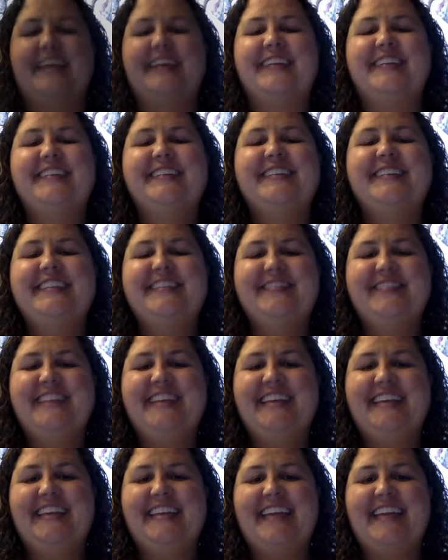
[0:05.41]
Good
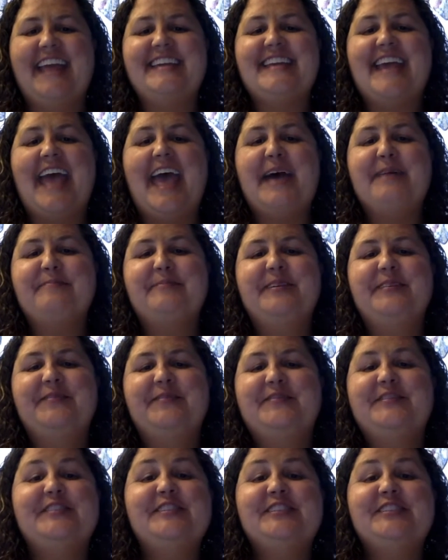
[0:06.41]
evening and
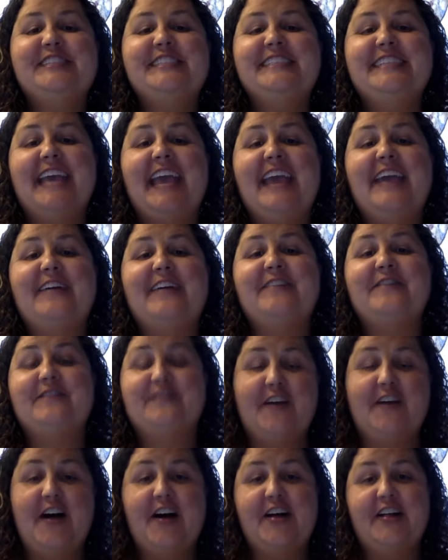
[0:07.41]
happy first day of
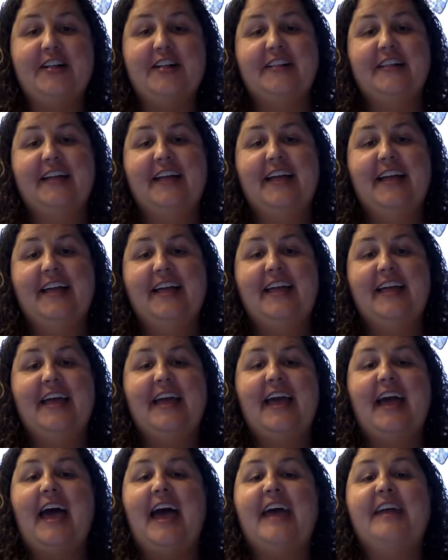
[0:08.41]
fall.
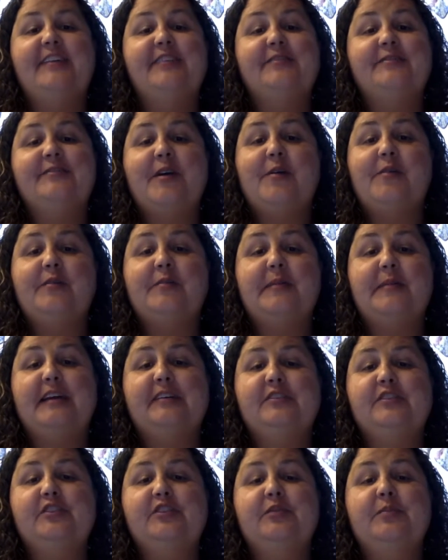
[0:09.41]
I don't know
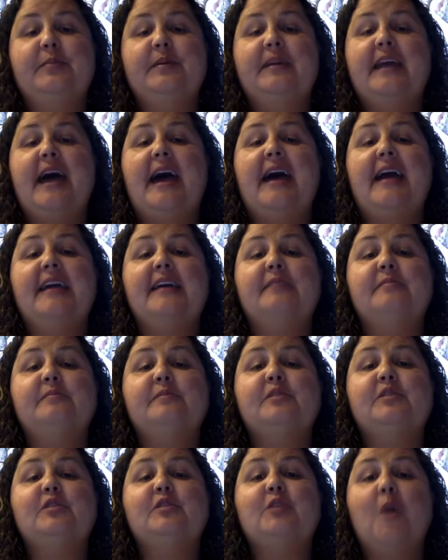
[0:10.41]
about you, but I am
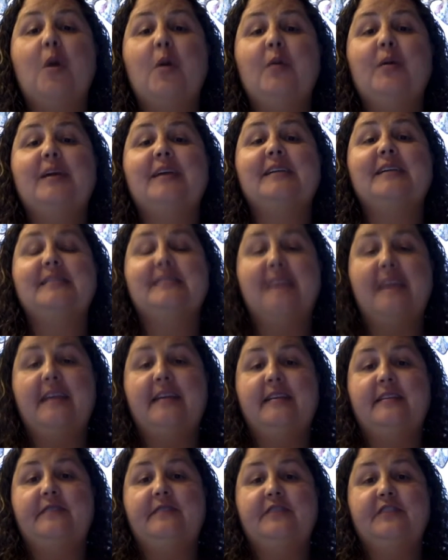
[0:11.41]
so
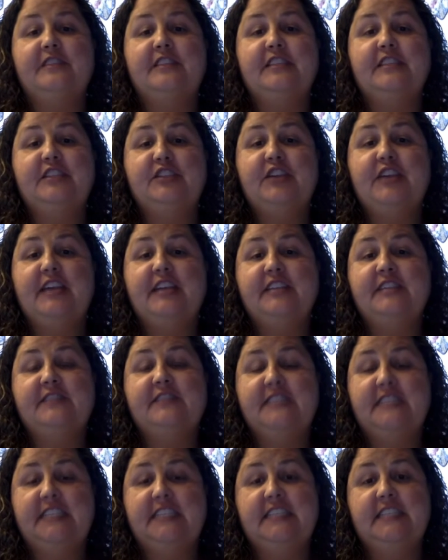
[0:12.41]
excited for this change
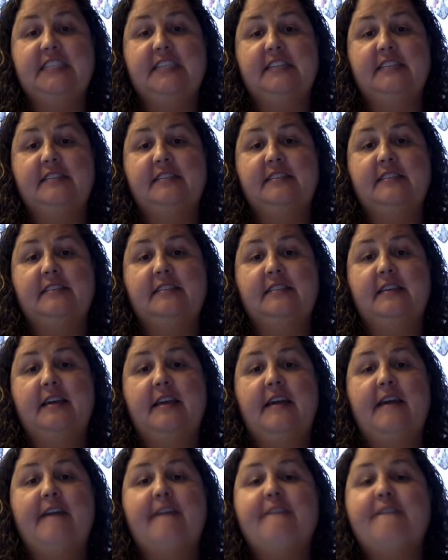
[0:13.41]
of seasons.
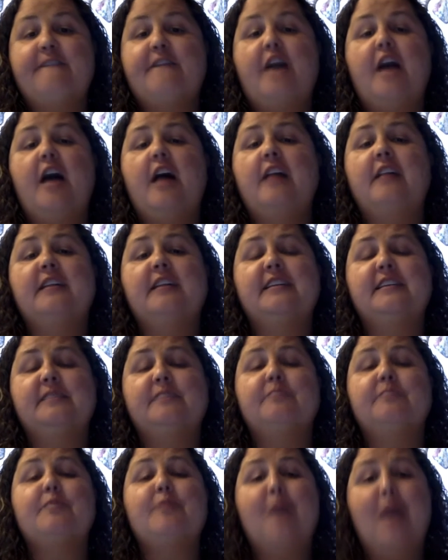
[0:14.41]
Fall
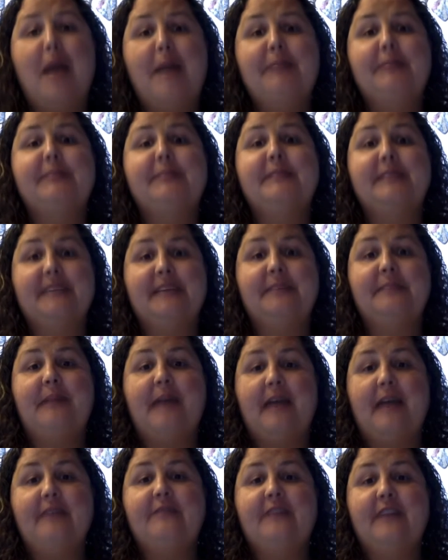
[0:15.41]
is probably
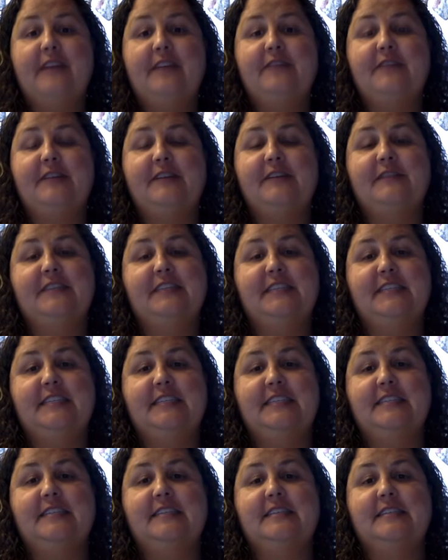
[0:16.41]
my favorite of the
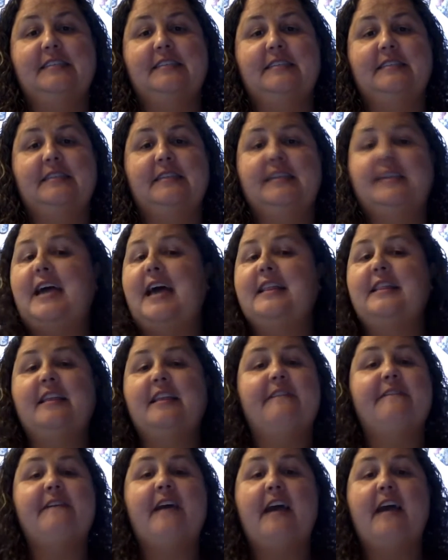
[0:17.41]
seasons, and I
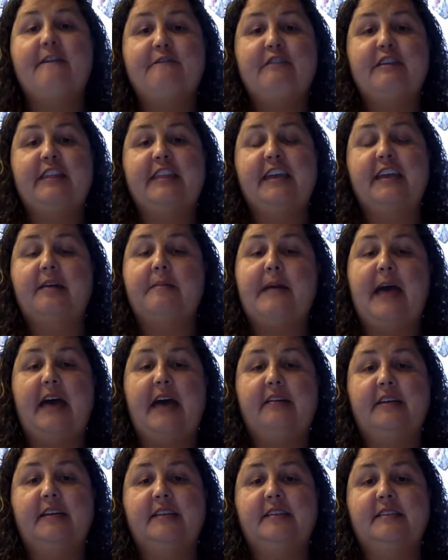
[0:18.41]
love everything
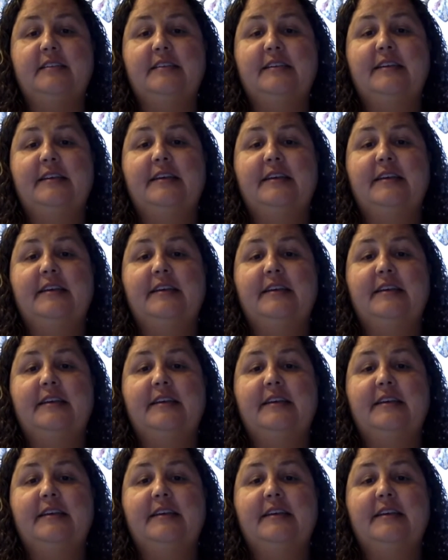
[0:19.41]
about it.